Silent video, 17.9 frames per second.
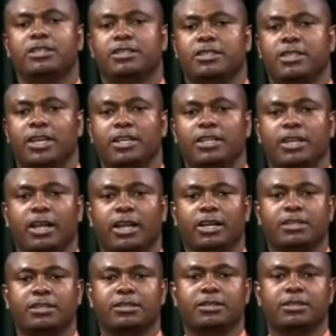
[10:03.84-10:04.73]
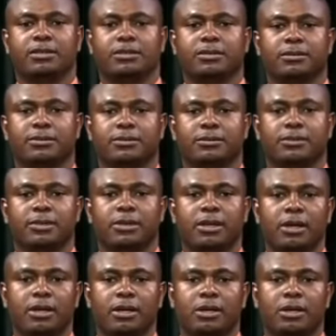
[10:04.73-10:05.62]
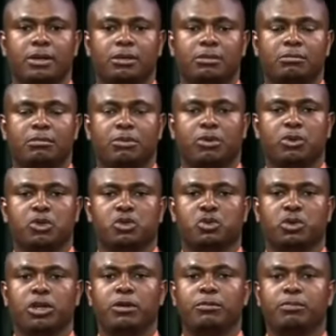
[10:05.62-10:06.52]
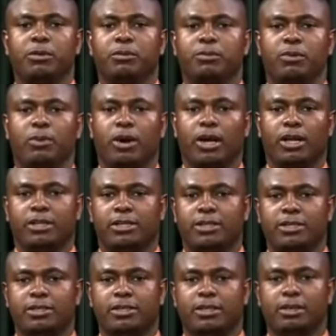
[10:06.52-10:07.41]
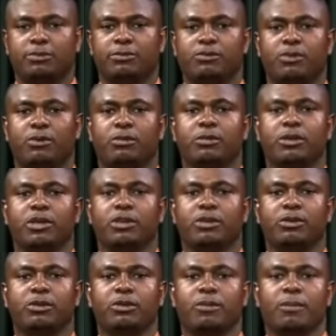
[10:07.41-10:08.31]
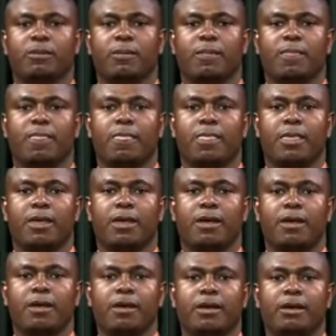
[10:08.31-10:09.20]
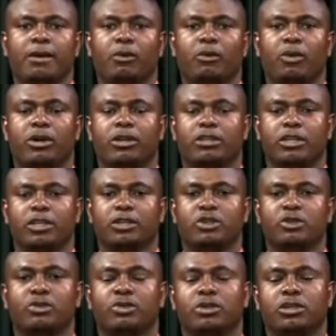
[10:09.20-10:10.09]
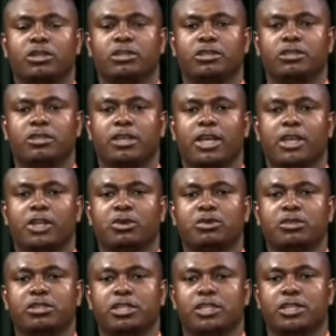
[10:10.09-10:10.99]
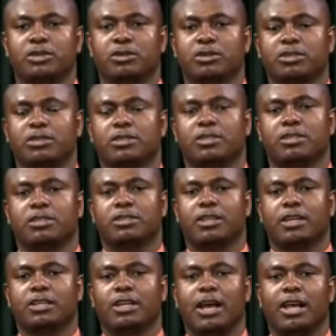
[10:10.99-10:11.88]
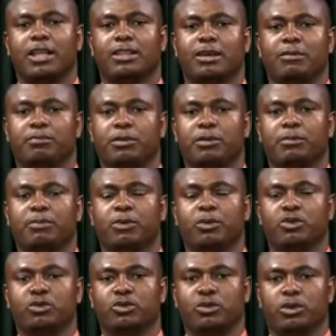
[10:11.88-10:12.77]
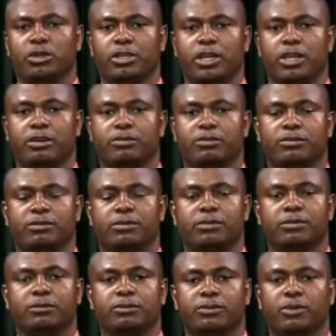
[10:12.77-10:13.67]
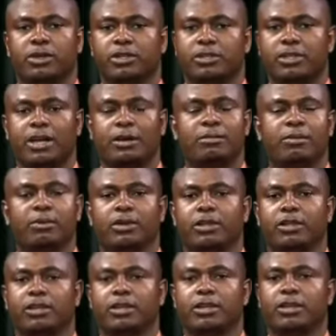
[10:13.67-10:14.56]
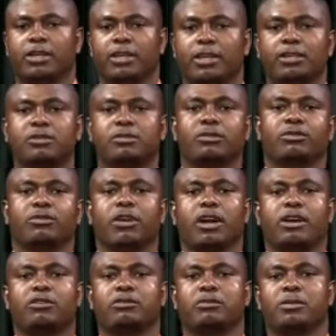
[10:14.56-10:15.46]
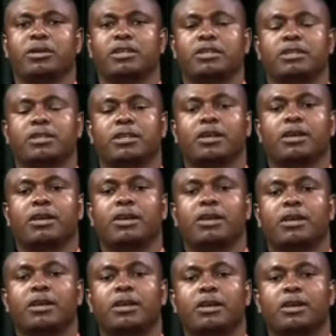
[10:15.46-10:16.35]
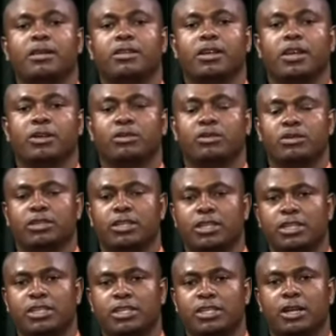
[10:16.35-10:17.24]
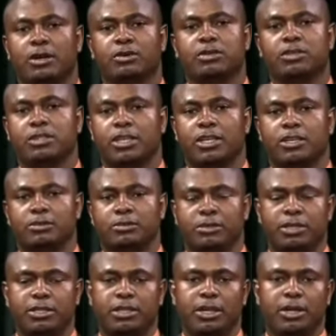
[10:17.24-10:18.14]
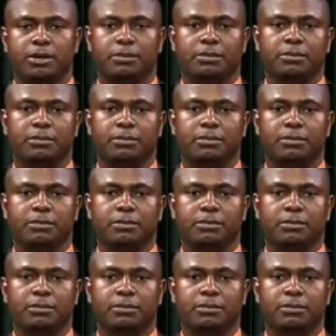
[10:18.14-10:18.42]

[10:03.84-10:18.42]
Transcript: is dangerous. Because when people are disinforming you, what they do is they use resources that other people do not have. For example, in the case of government, they use national state media,